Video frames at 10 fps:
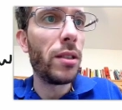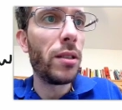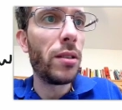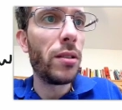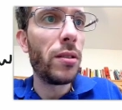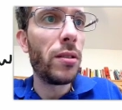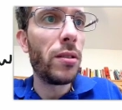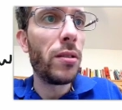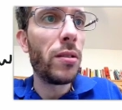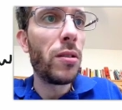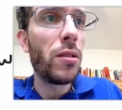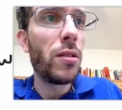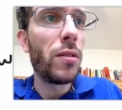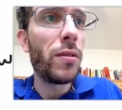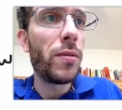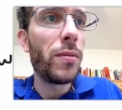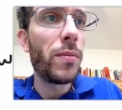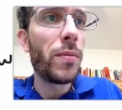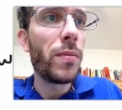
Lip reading: (silence)